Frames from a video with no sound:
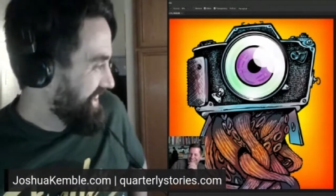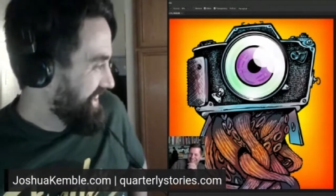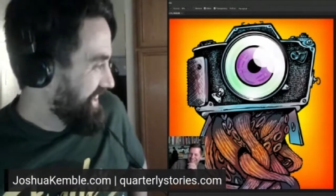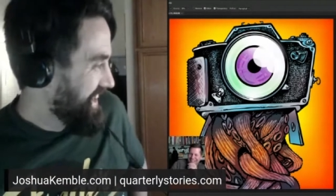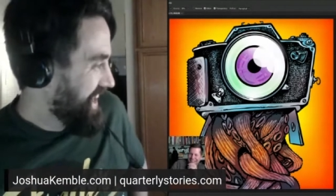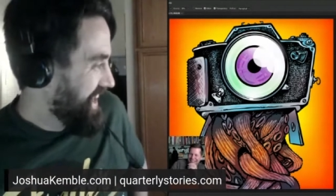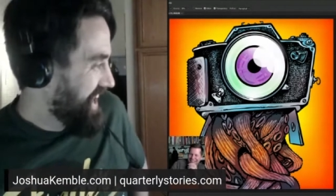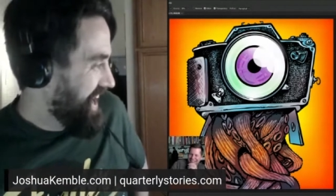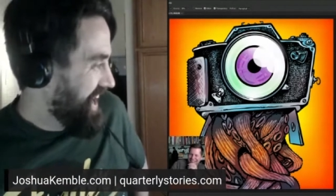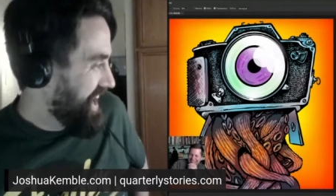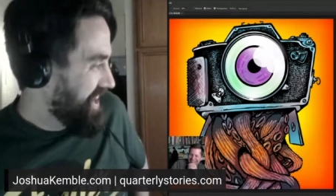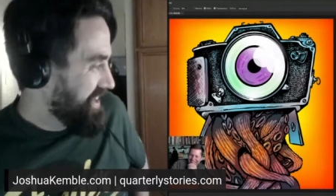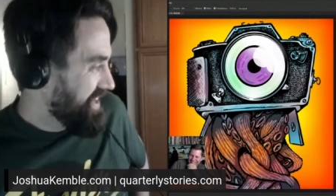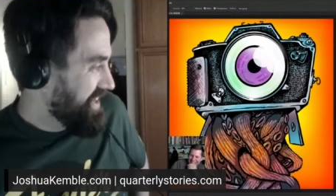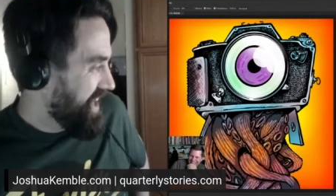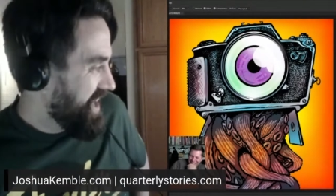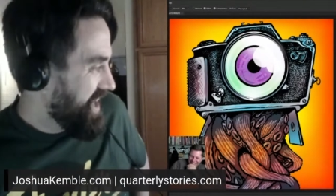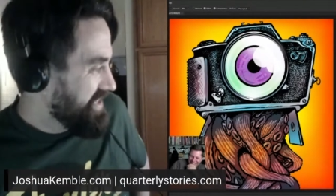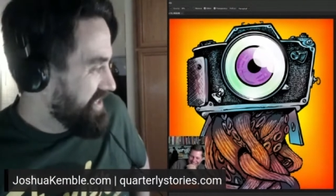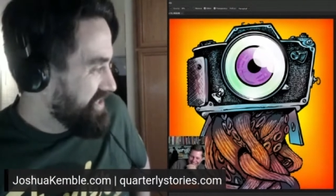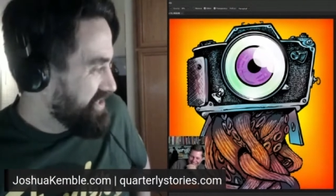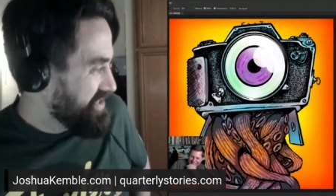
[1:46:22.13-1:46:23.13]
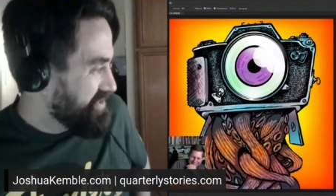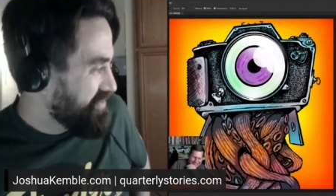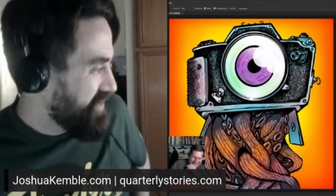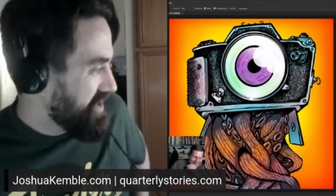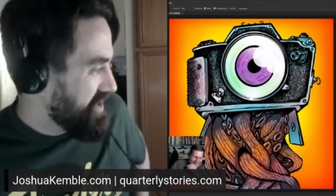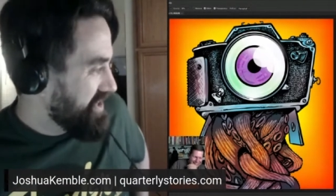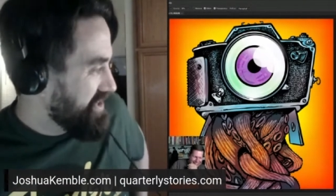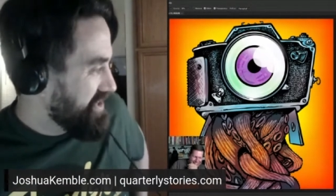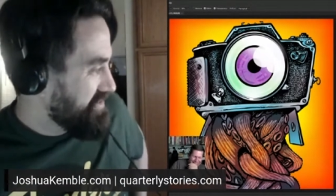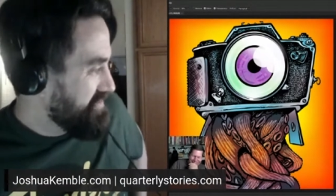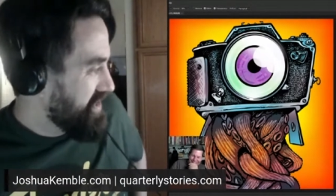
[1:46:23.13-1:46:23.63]
I just
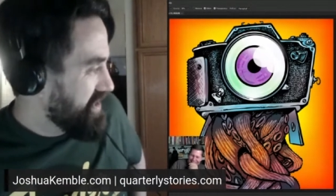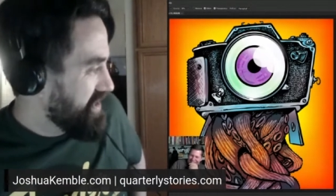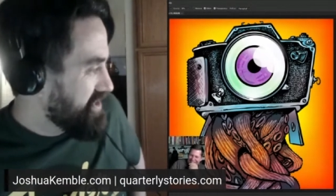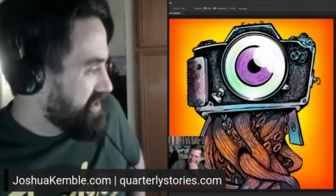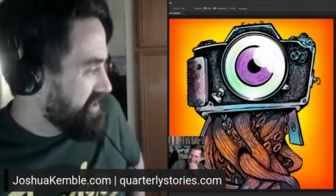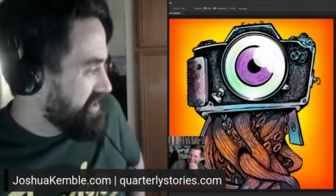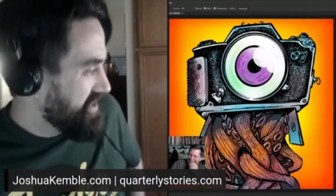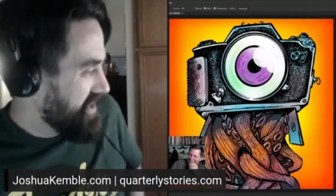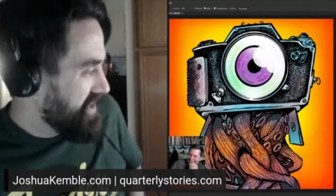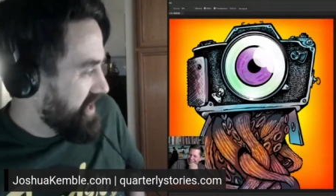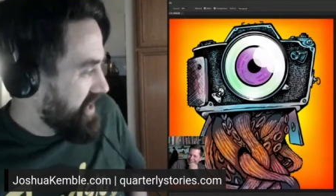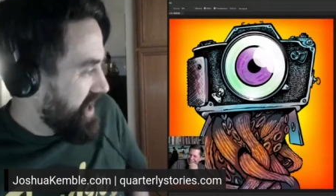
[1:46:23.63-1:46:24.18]
wanted to mention, like,